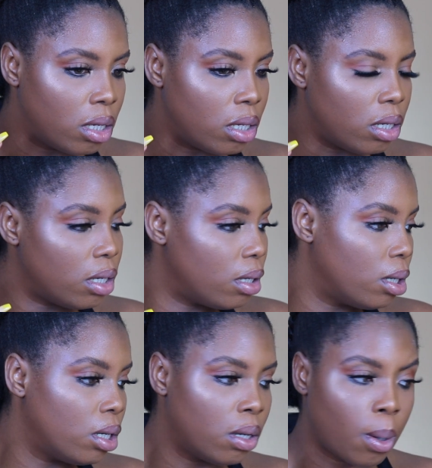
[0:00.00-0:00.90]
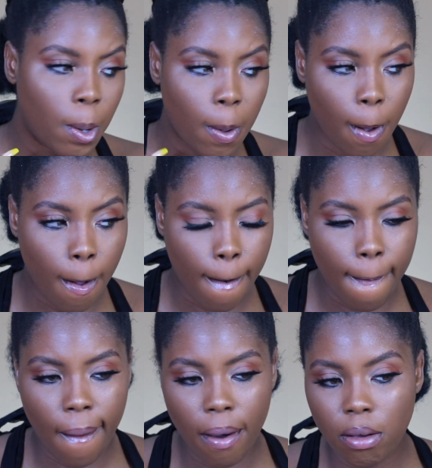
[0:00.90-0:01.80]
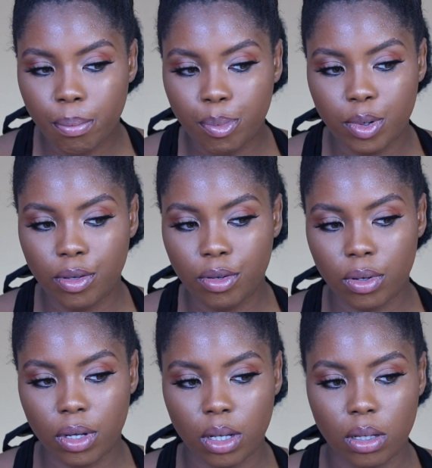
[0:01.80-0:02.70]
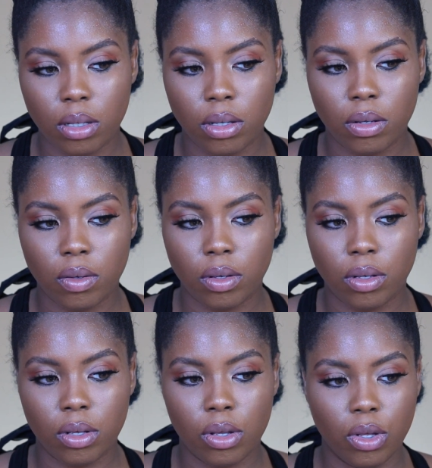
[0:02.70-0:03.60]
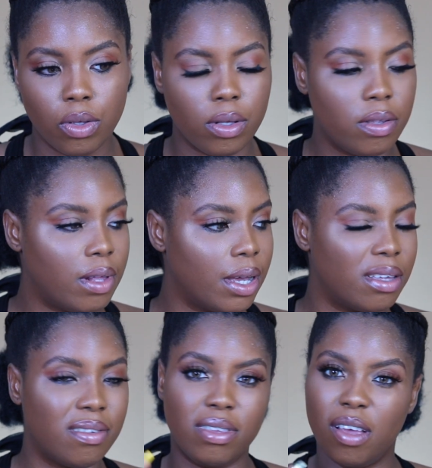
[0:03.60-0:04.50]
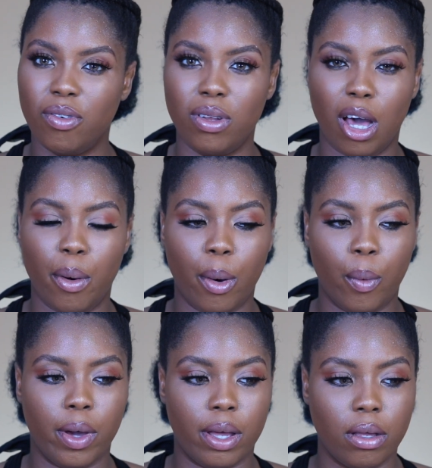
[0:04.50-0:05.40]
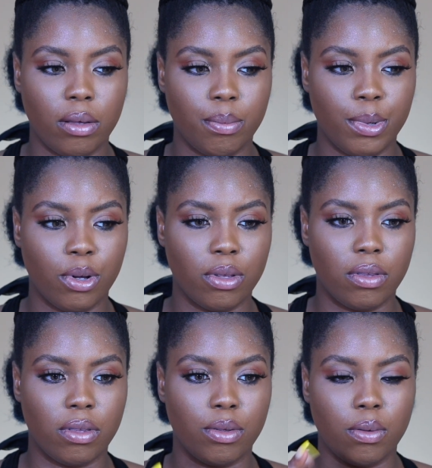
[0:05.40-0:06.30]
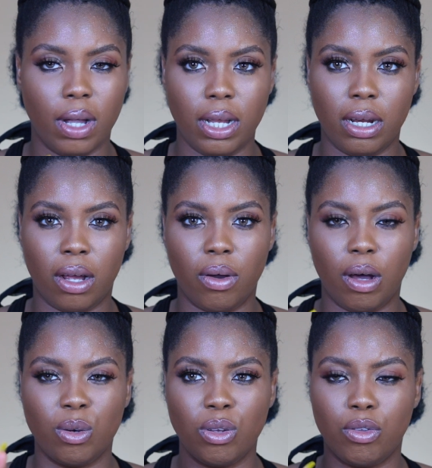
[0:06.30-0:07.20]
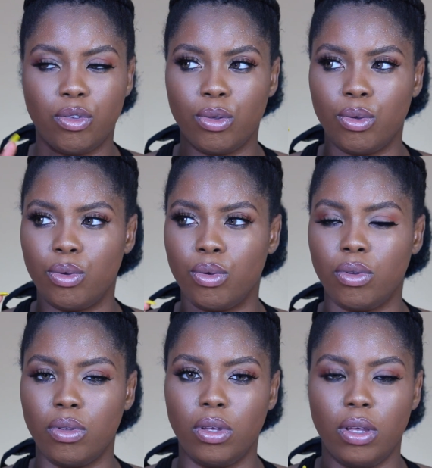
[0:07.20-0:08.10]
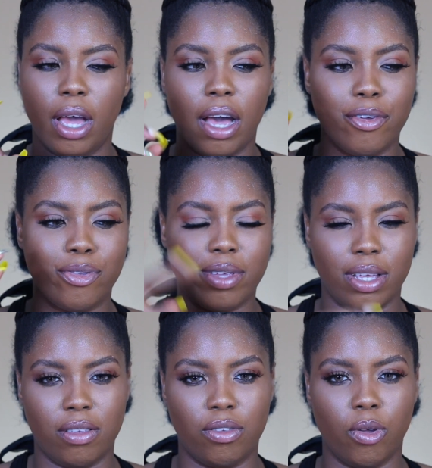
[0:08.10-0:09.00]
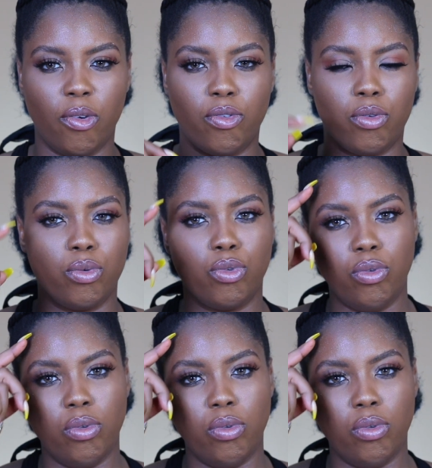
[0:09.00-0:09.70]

did pretty okay. So this is like a 7-hour wear, because right now I have to take this off to